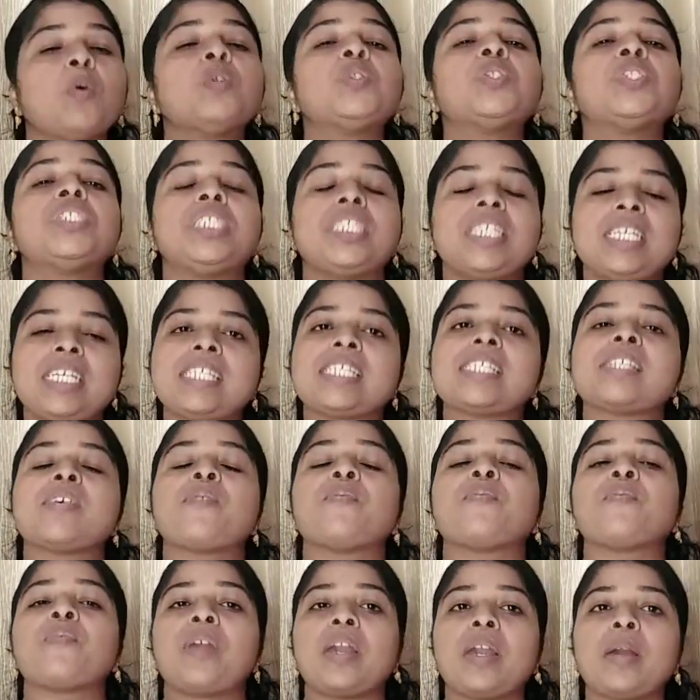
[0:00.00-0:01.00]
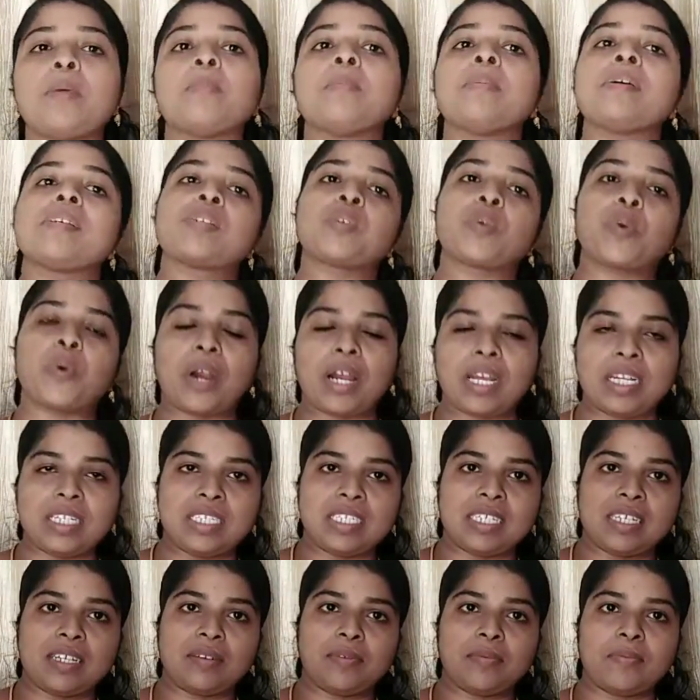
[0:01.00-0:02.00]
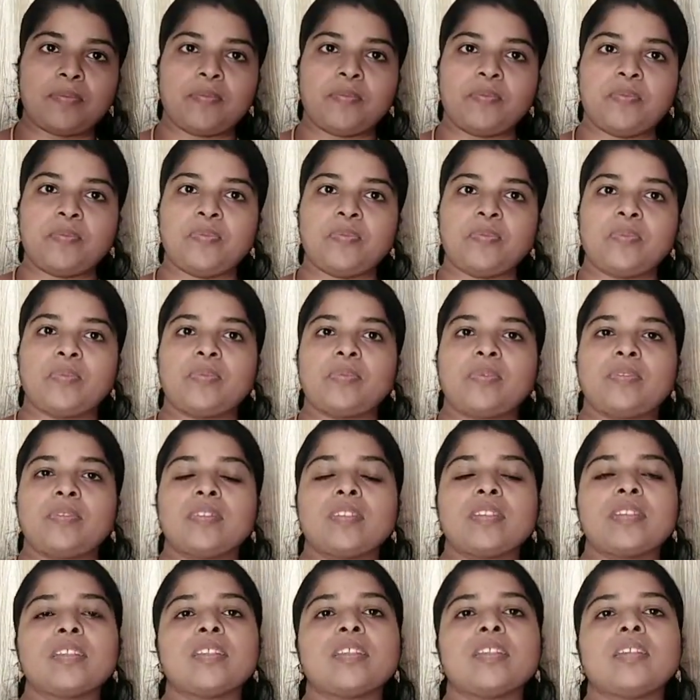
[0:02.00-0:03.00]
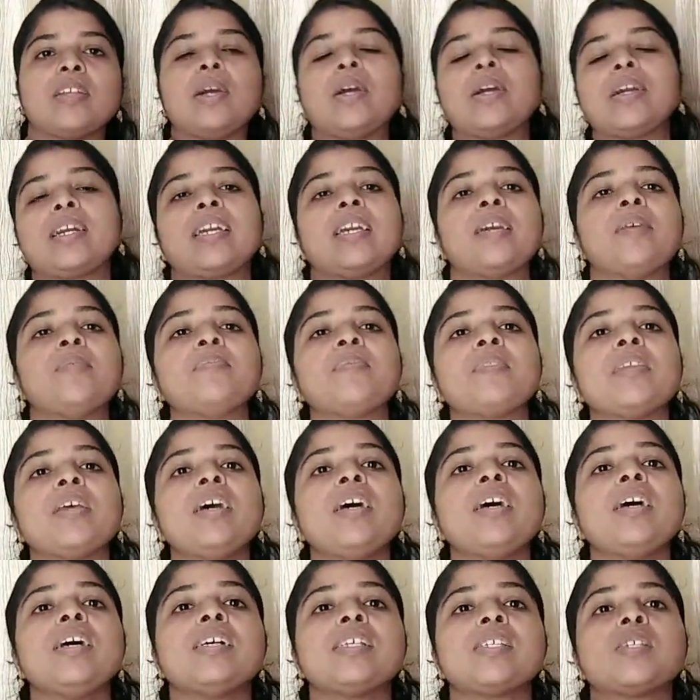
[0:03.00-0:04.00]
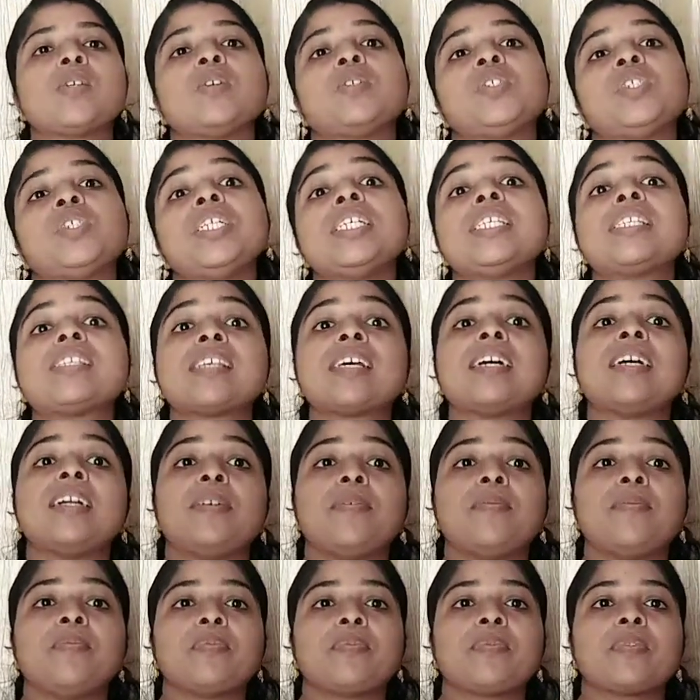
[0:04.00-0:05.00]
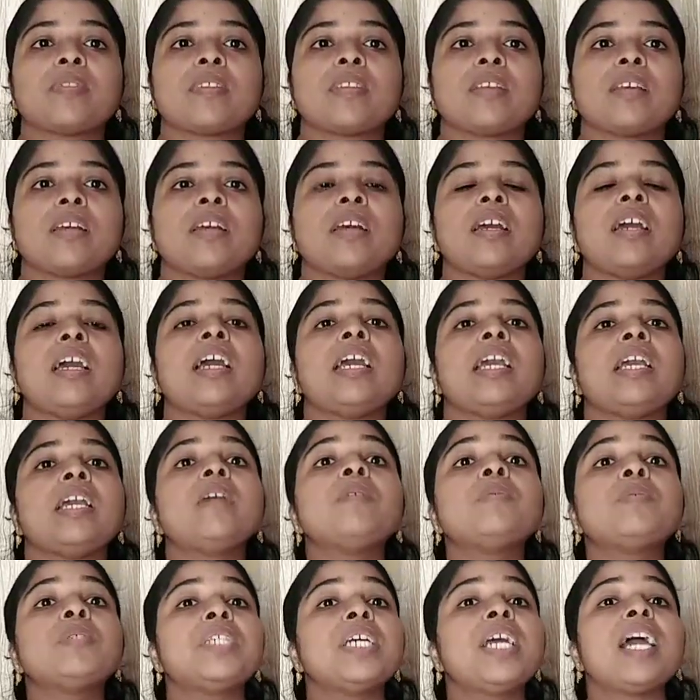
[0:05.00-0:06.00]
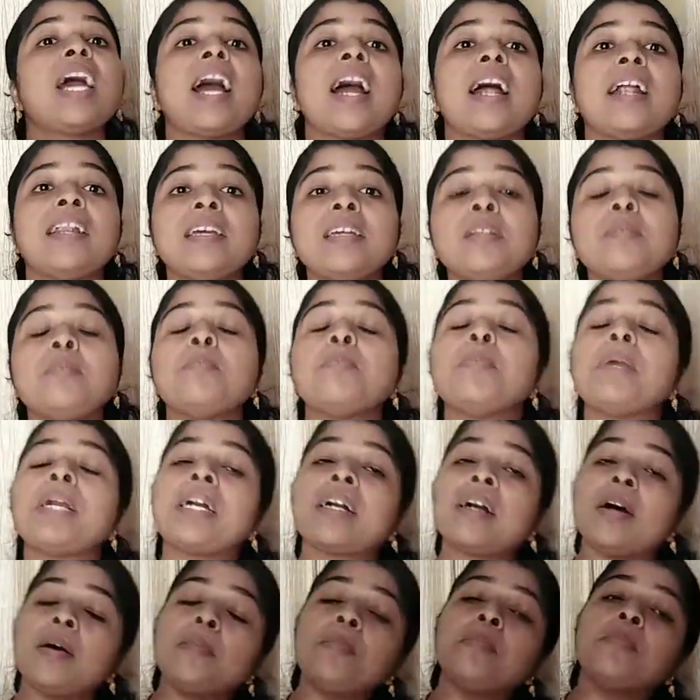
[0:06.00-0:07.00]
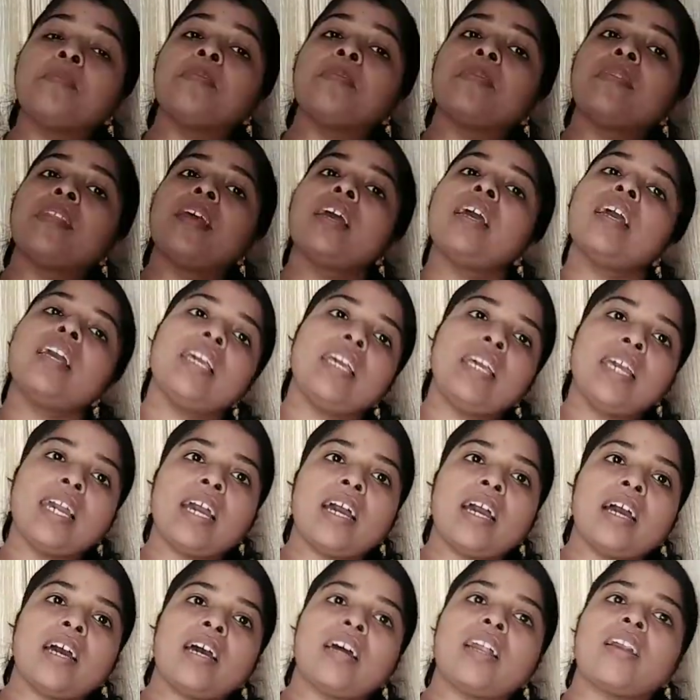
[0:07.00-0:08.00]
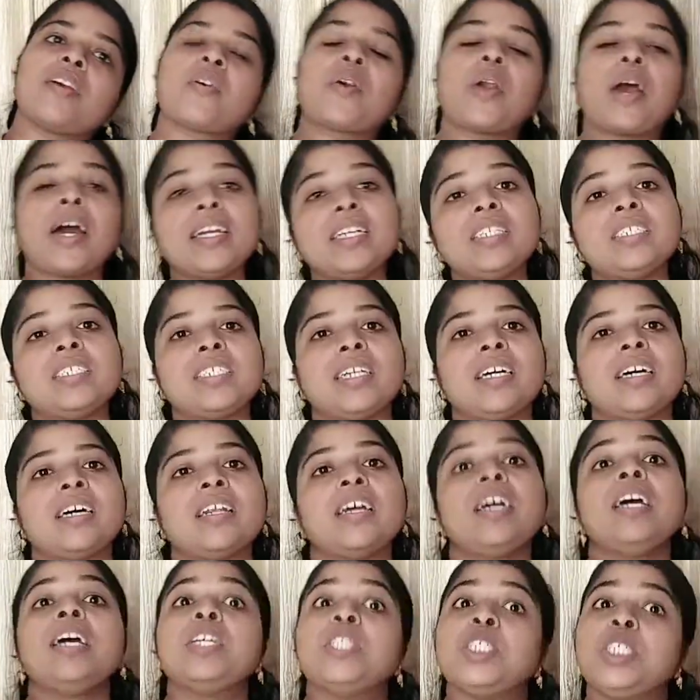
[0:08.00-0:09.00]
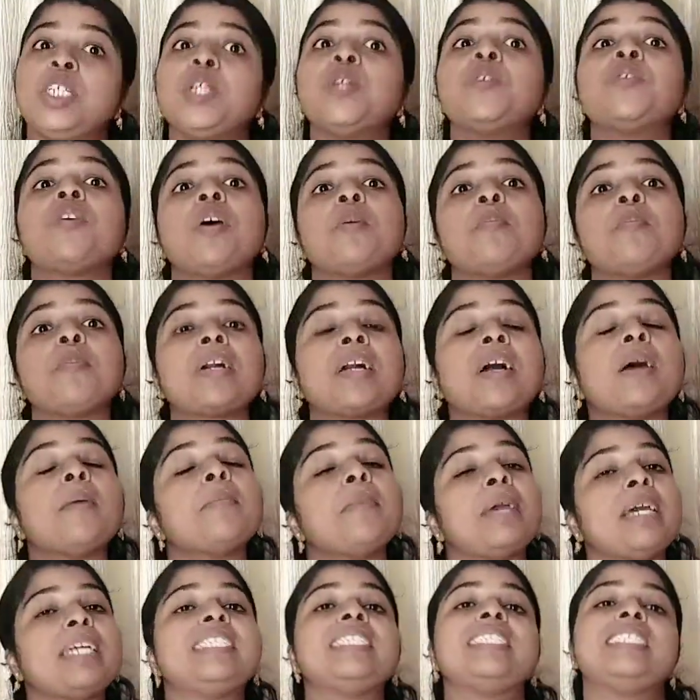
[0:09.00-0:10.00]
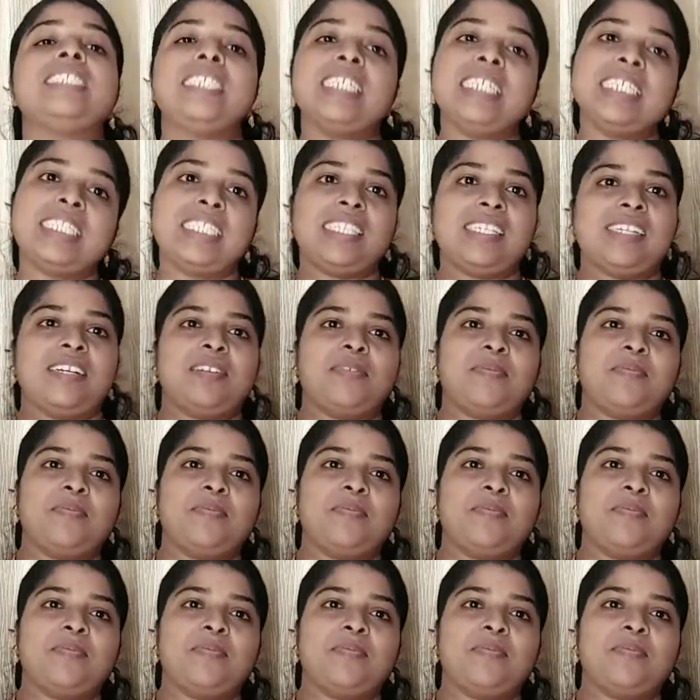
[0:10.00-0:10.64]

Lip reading: she is a famous writer. Okay, so she said if she hadn't become a writer, she would have become a teacher.